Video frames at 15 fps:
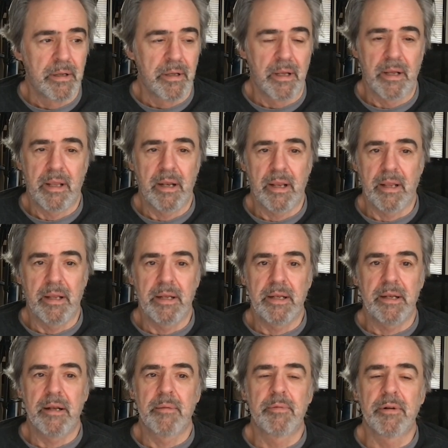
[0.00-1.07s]
I can get any
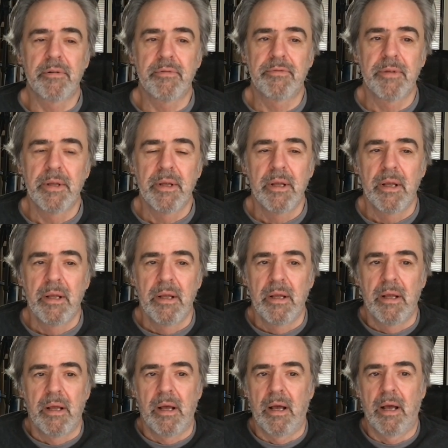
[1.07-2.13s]
number
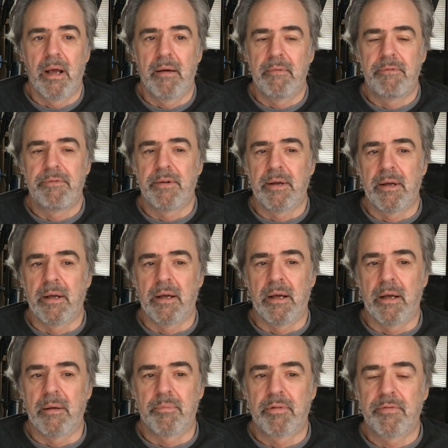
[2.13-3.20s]
of
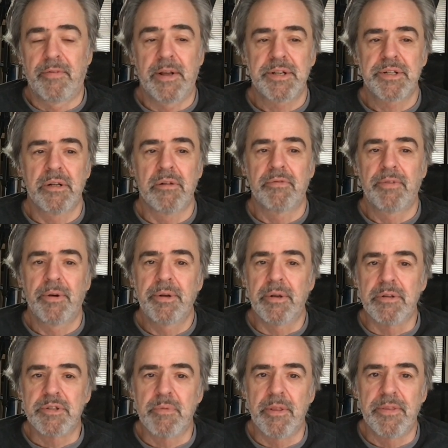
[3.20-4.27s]
professional
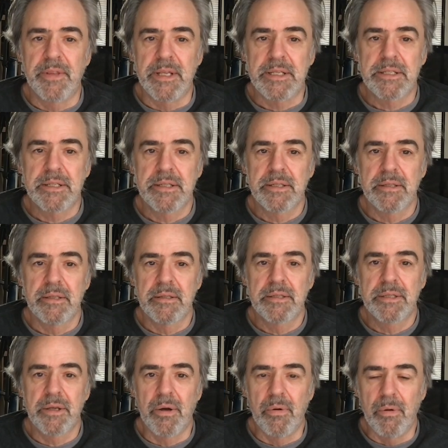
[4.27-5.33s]
photos with this.
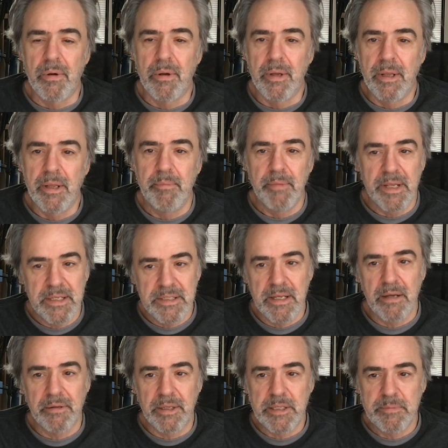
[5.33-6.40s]
So it may
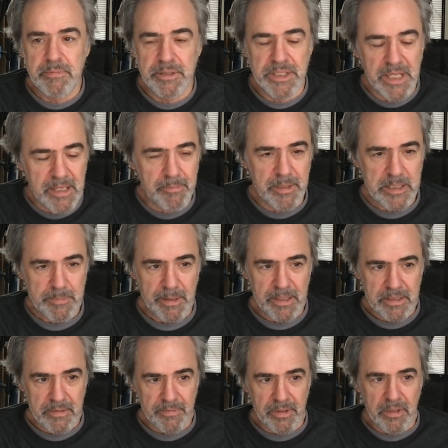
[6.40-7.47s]
seem
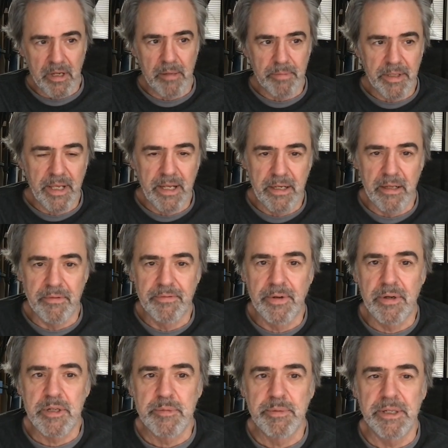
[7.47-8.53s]
expensive and complicated at
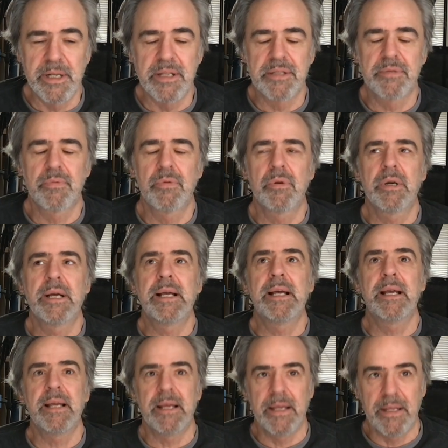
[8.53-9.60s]
first, but it's
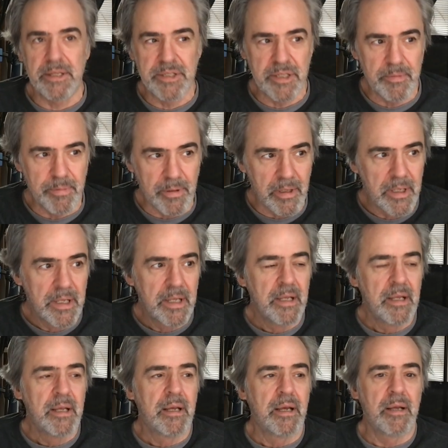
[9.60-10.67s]
way cheaper
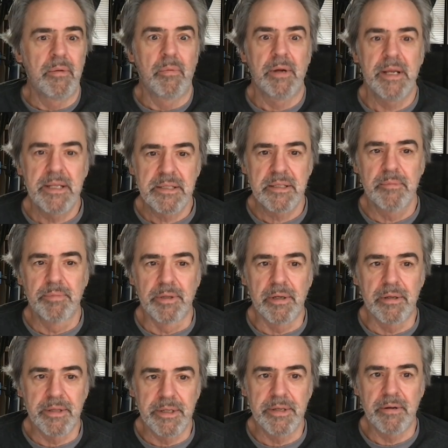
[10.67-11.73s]
and way simpler
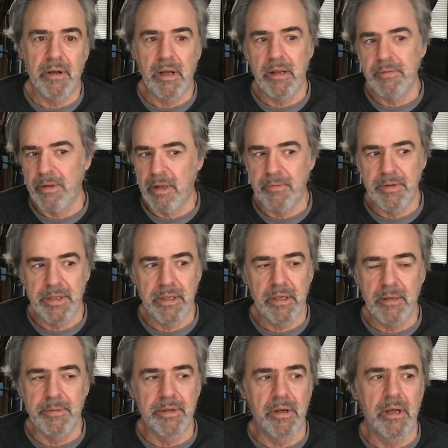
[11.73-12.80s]
than
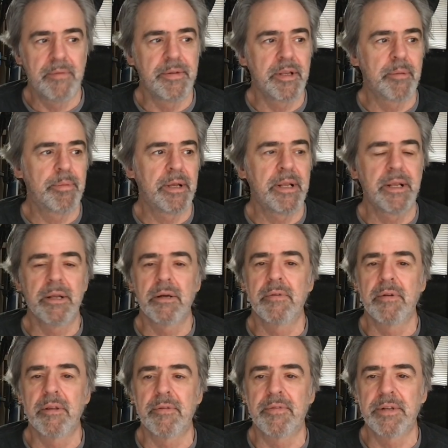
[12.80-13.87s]
driving or painting over
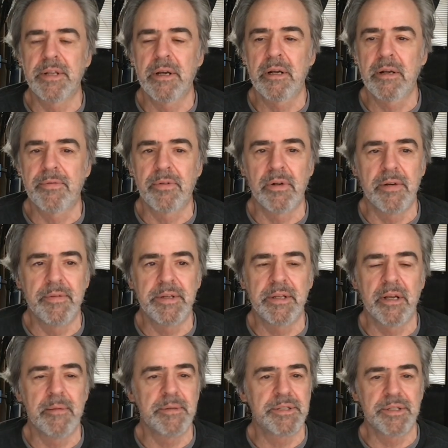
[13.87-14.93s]
to the photographer every
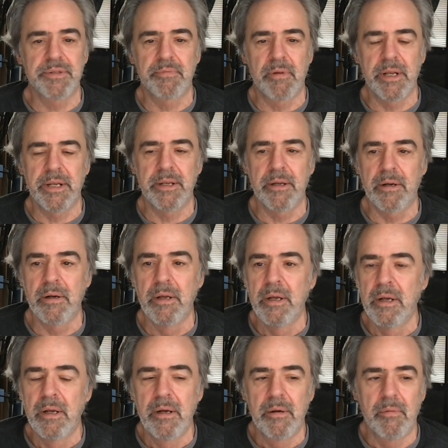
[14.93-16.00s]
time. It's just right here,
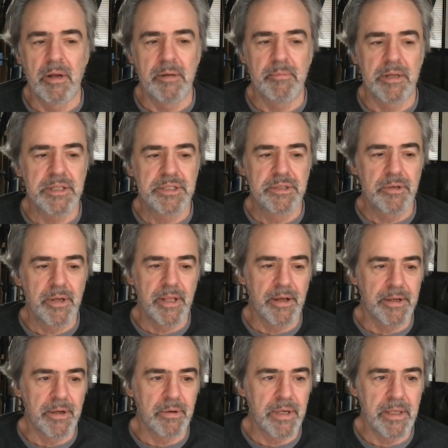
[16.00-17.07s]
right in my studio. I
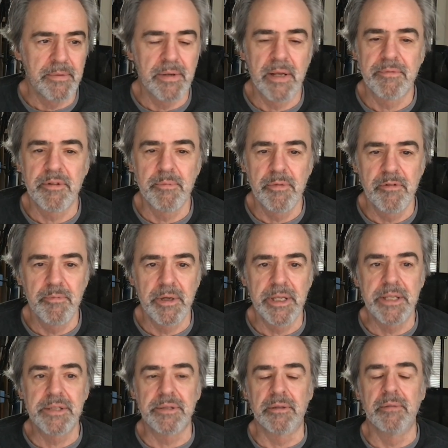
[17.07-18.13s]
don't even have to move my
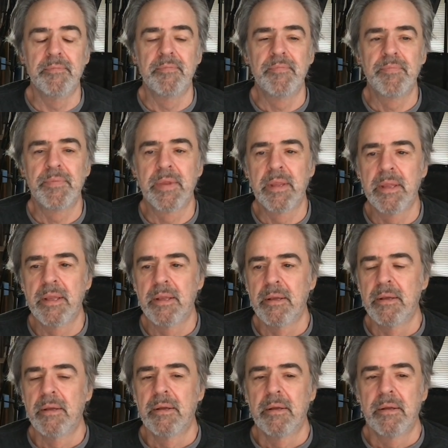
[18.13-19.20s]
easel.
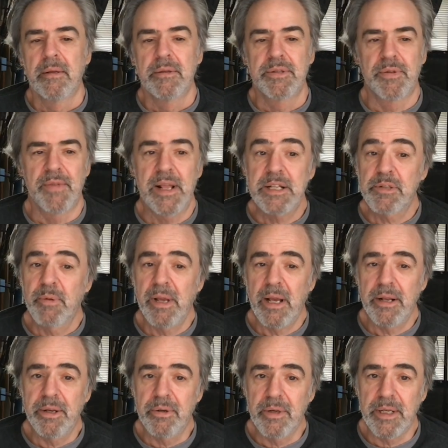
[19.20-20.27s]
So that's the way I
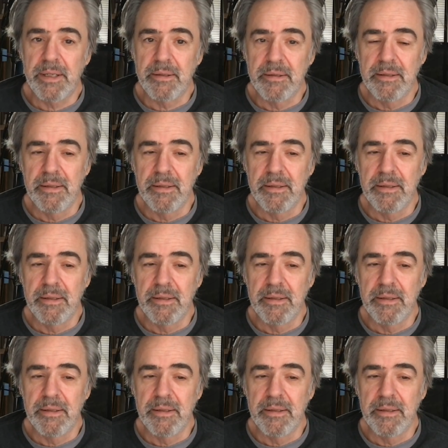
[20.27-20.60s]
do it.